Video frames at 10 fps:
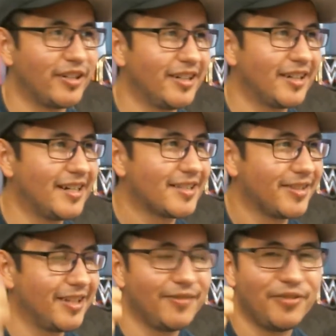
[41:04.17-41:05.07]
in, guys.
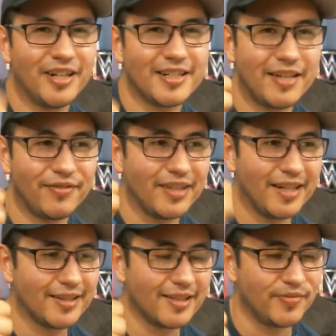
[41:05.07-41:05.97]
Again, if you guys haven't
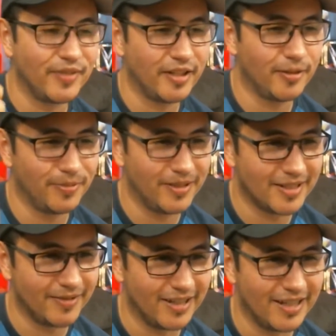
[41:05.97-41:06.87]
liked this video, please
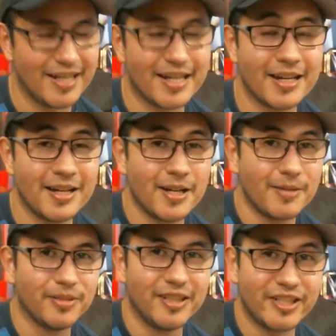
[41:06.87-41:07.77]
give it a like.
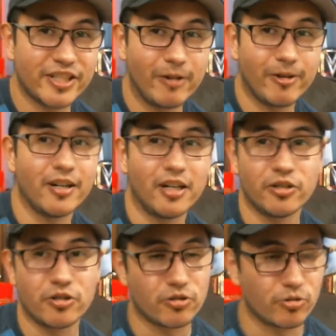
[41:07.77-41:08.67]
Please share it on
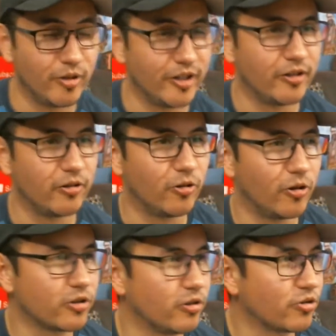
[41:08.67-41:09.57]
your Twitter
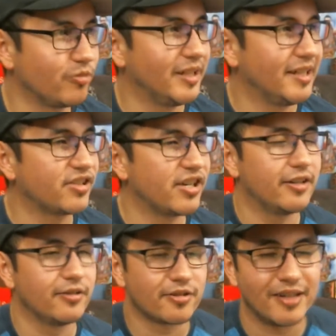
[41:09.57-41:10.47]
or social media
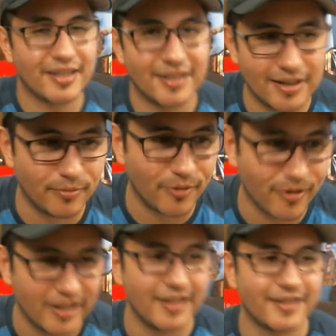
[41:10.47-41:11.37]
channels so I can get
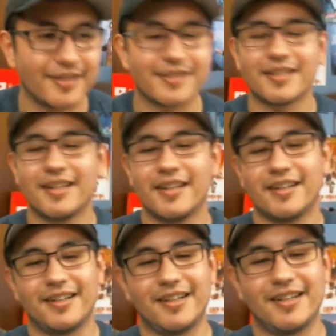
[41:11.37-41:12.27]
more hits
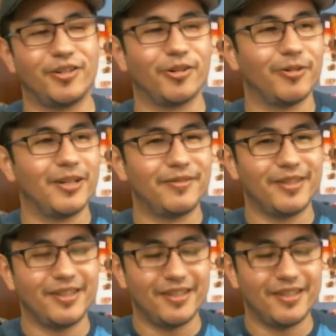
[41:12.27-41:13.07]
or whatever.